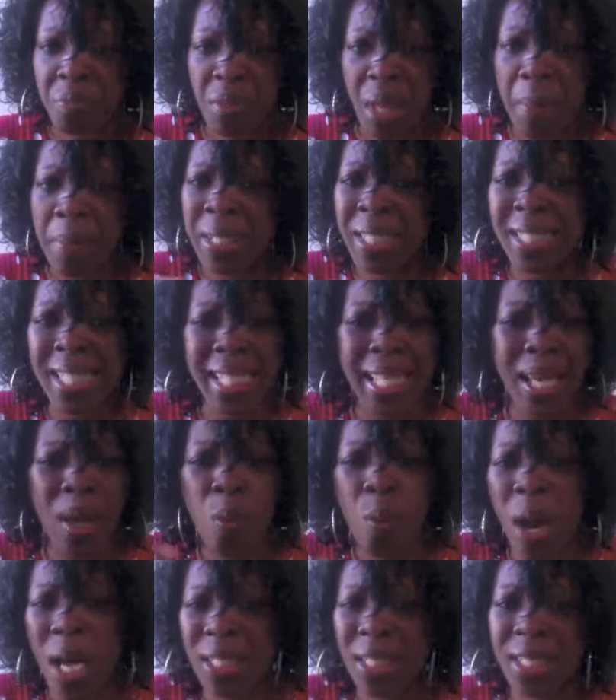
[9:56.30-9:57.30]
because I can't
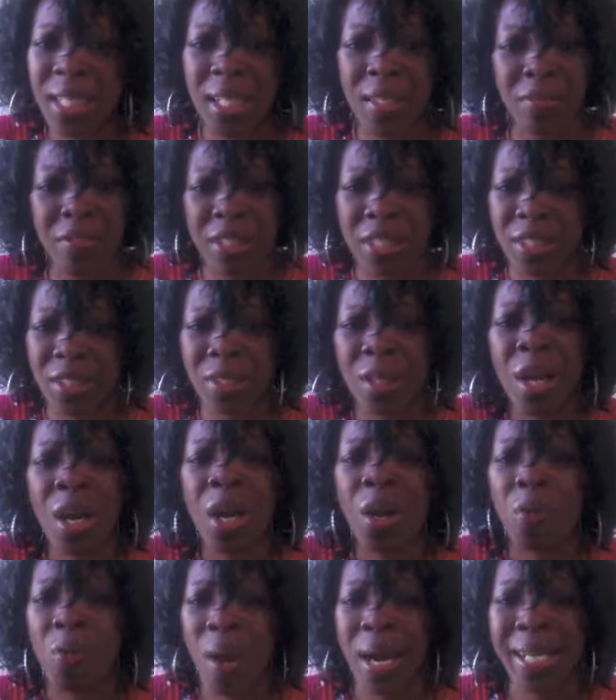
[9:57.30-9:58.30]
watch television
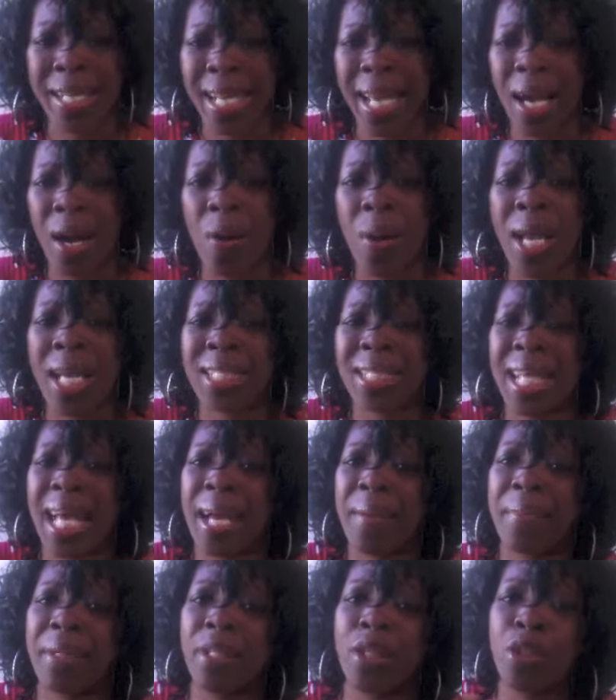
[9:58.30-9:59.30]
right now, as
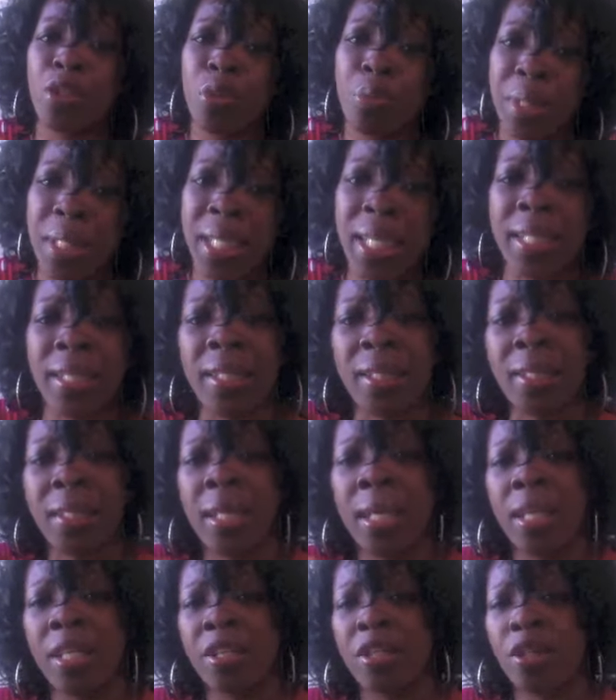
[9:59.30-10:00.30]
I'm a newbie in
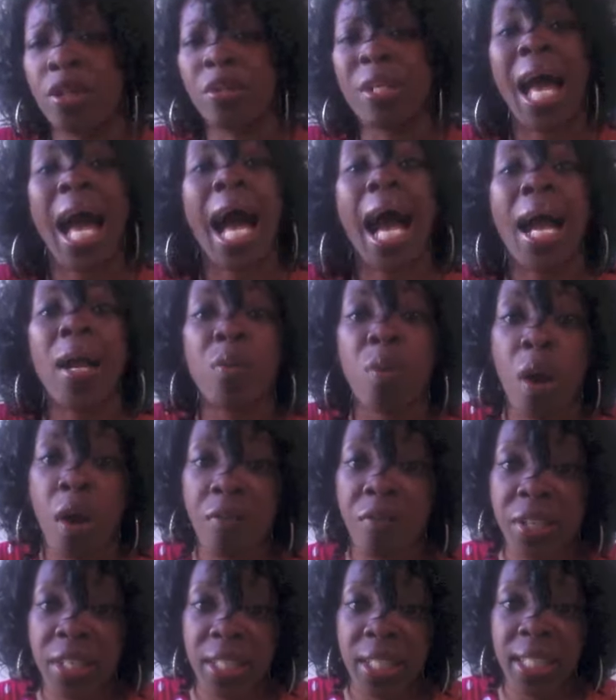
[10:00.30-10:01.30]
the high raw
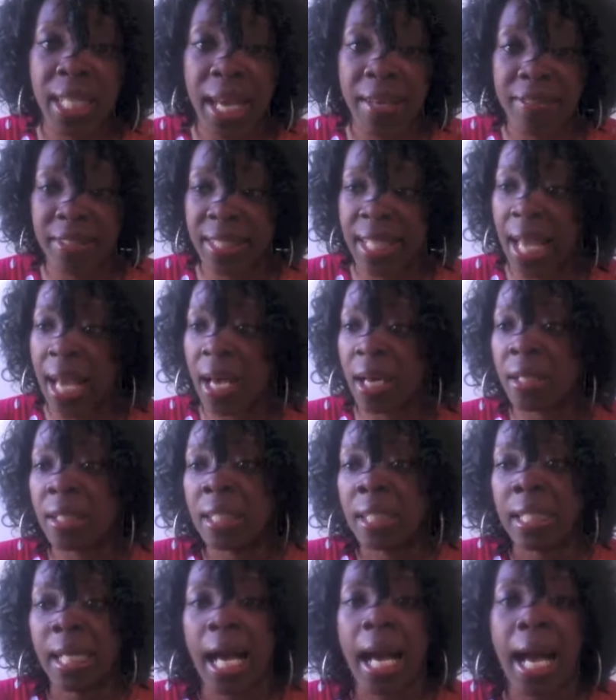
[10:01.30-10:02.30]
vegan lifestyle.
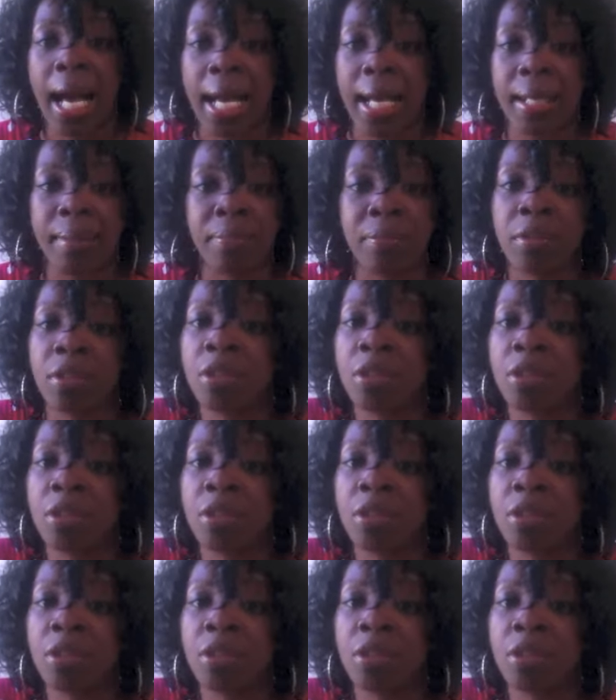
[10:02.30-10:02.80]
I